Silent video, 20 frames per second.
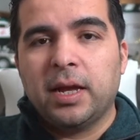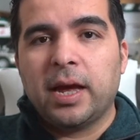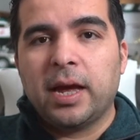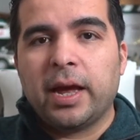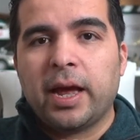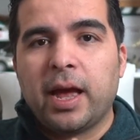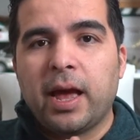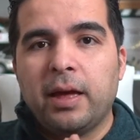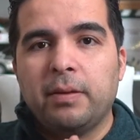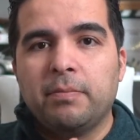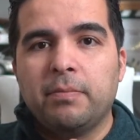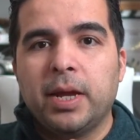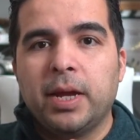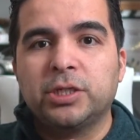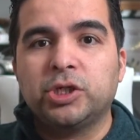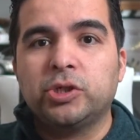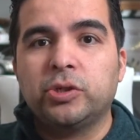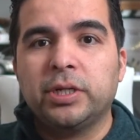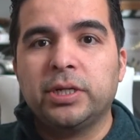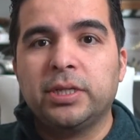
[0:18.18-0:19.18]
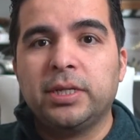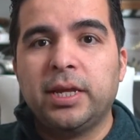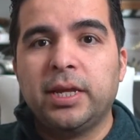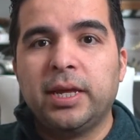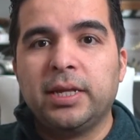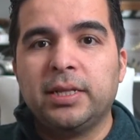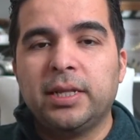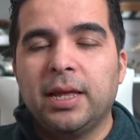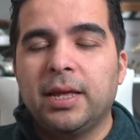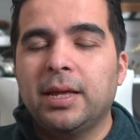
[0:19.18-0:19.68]
I hadn't measured it
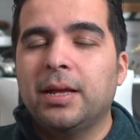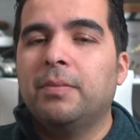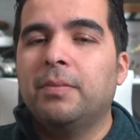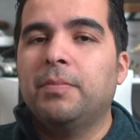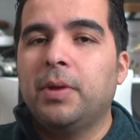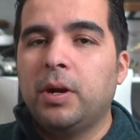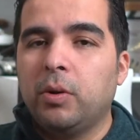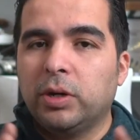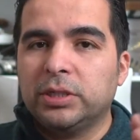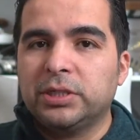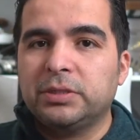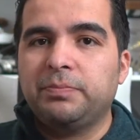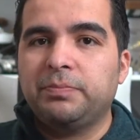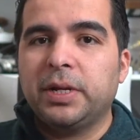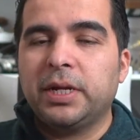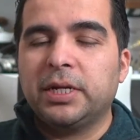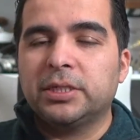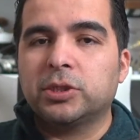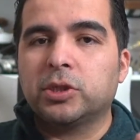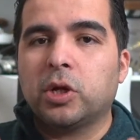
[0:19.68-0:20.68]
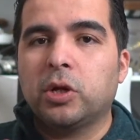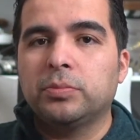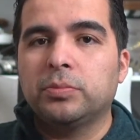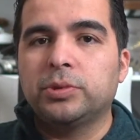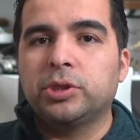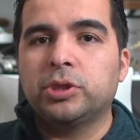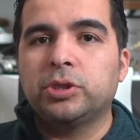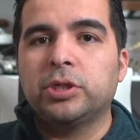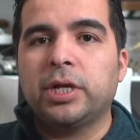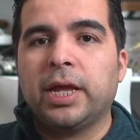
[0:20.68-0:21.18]
yet, but it was a big
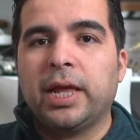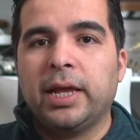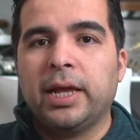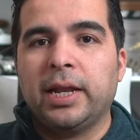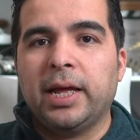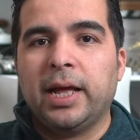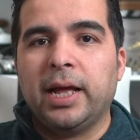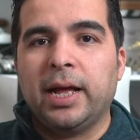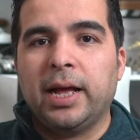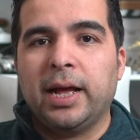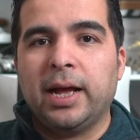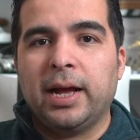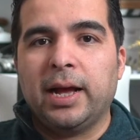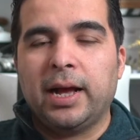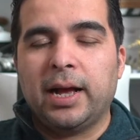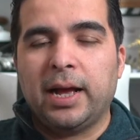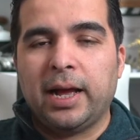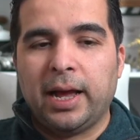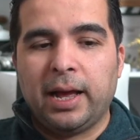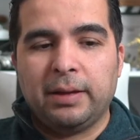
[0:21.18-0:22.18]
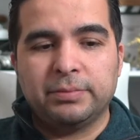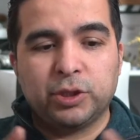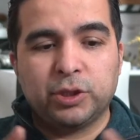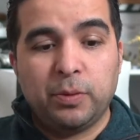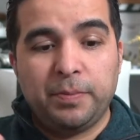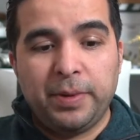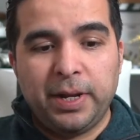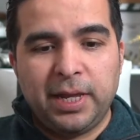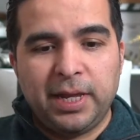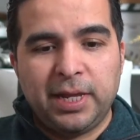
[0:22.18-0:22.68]
sculpture, and I have
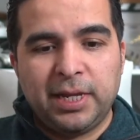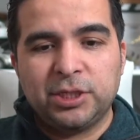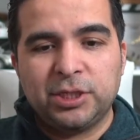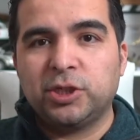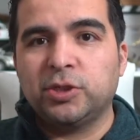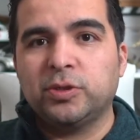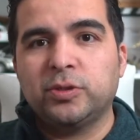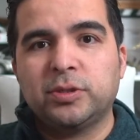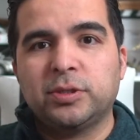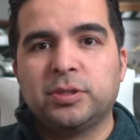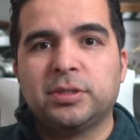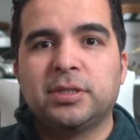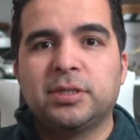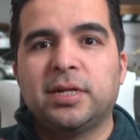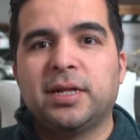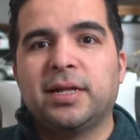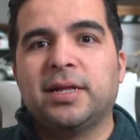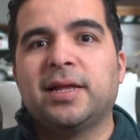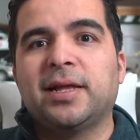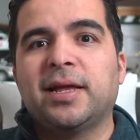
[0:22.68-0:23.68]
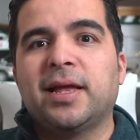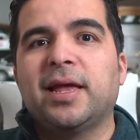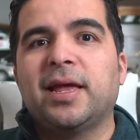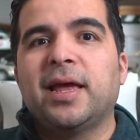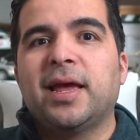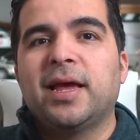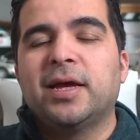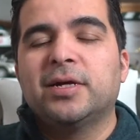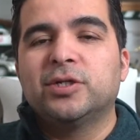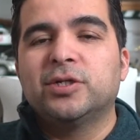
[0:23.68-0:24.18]
so many issues,
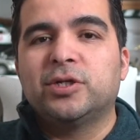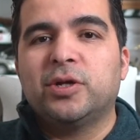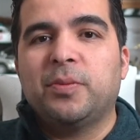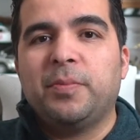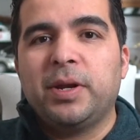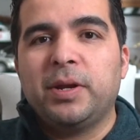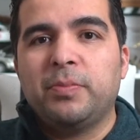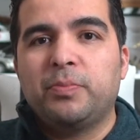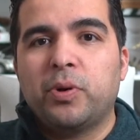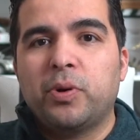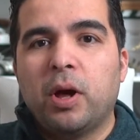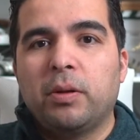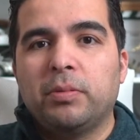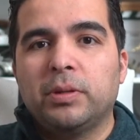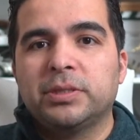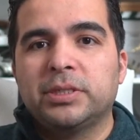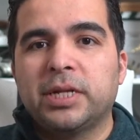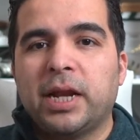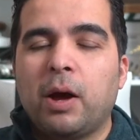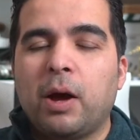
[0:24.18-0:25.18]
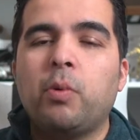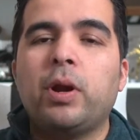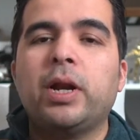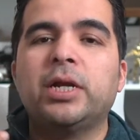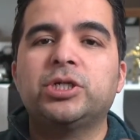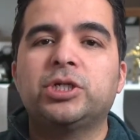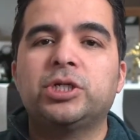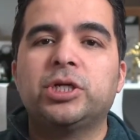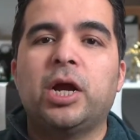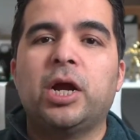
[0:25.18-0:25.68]
so many problems, and I want
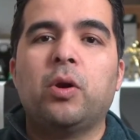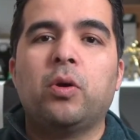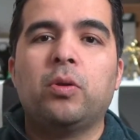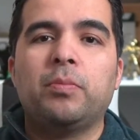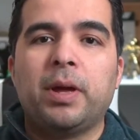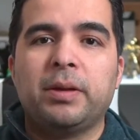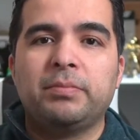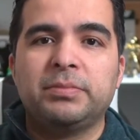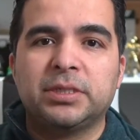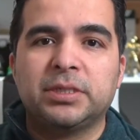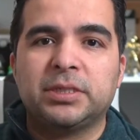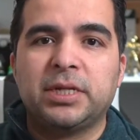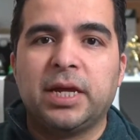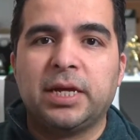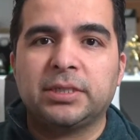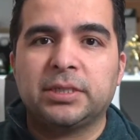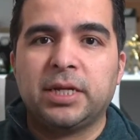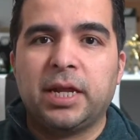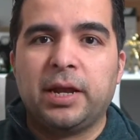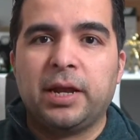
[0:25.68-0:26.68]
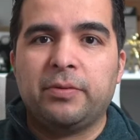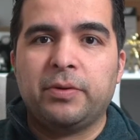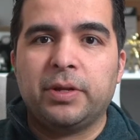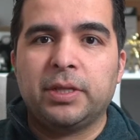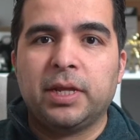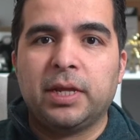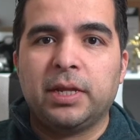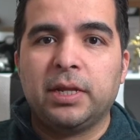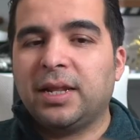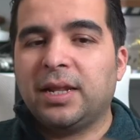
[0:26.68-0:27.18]
to share all my mistakes and
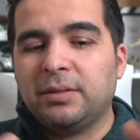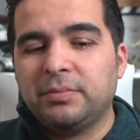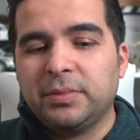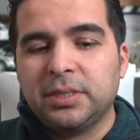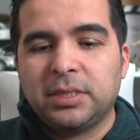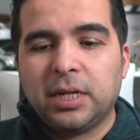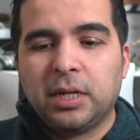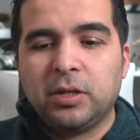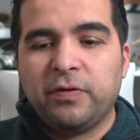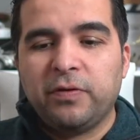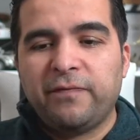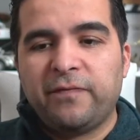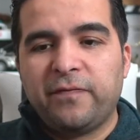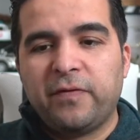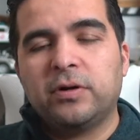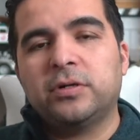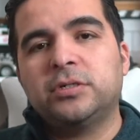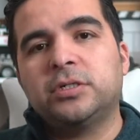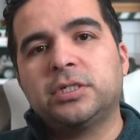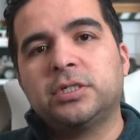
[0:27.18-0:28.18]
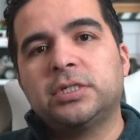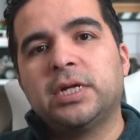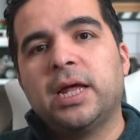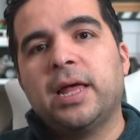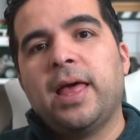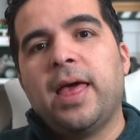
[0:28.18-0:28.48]
everything. Let me tell you first